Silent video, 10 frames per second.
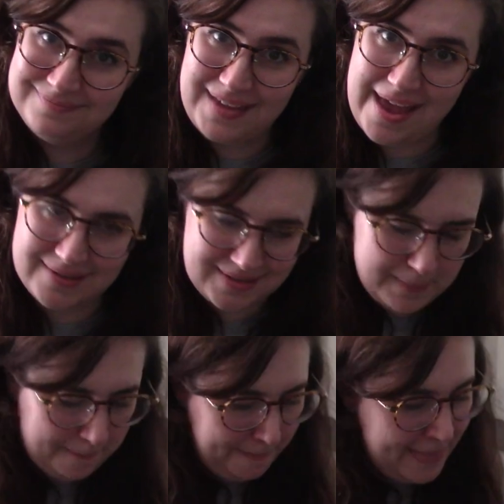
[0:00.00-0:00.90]
yes.
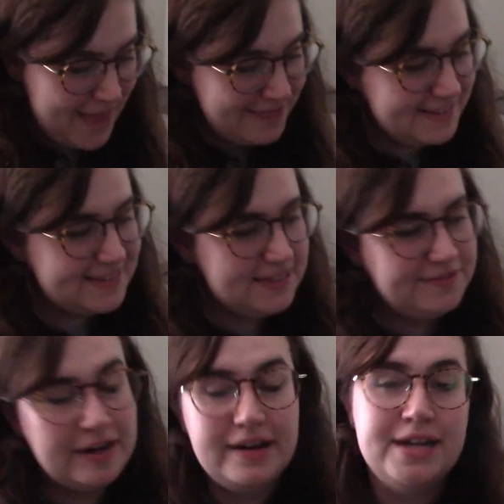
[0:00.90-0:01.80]
This is
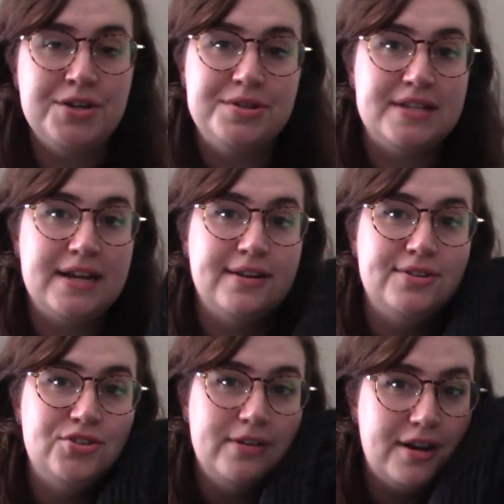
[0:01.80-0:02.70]
very interesting
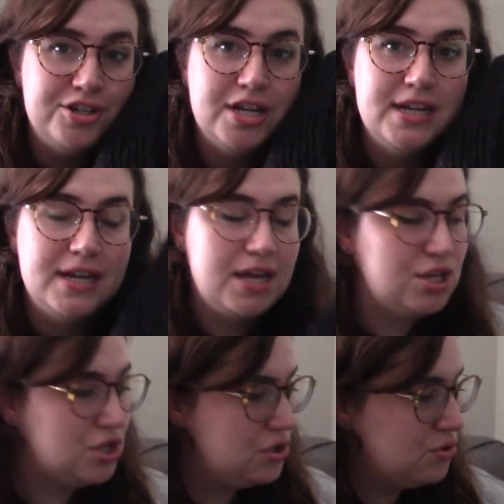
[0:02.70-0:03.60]
construction.
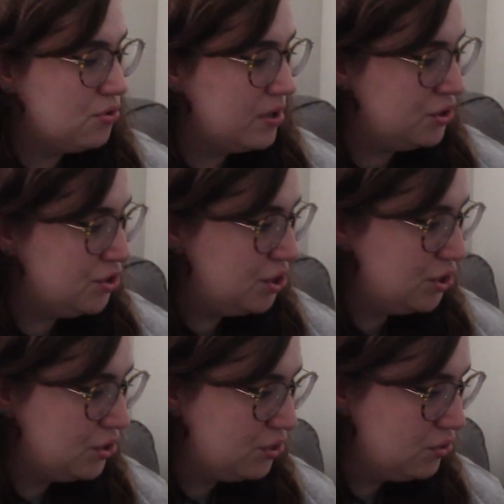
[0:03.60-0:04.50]
You
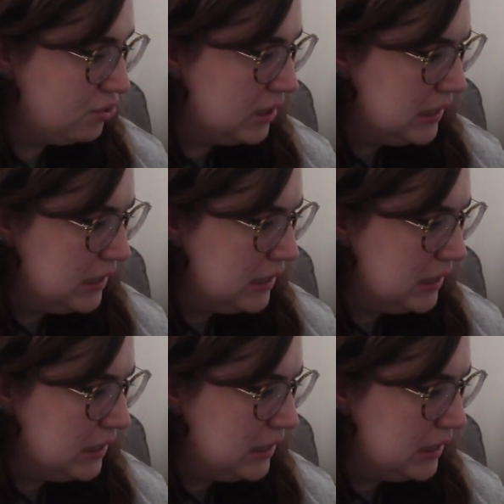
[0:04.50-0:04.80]
do